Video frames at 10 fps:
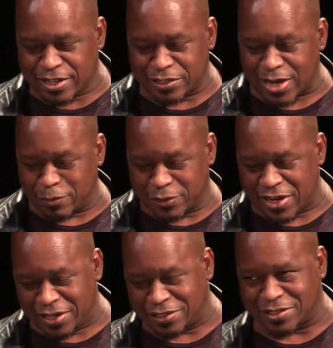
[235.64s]
it.
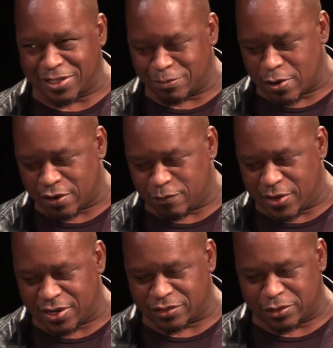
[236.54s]
Simultaneously, a part of
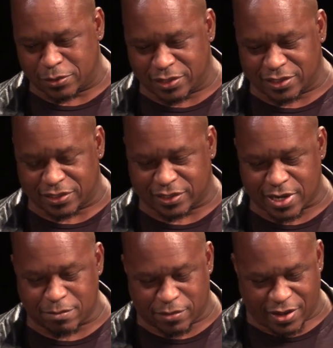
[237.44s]
me is doing the
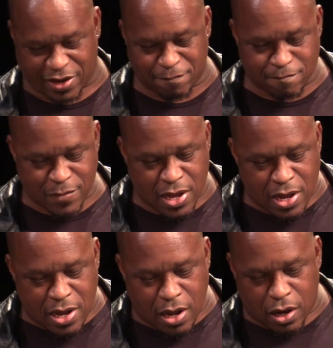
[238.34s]
same thing,
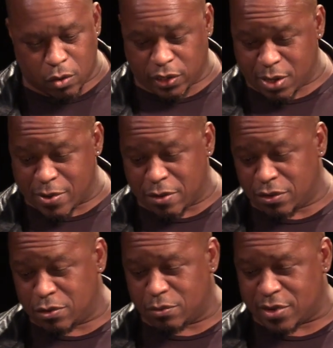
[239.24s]
only about you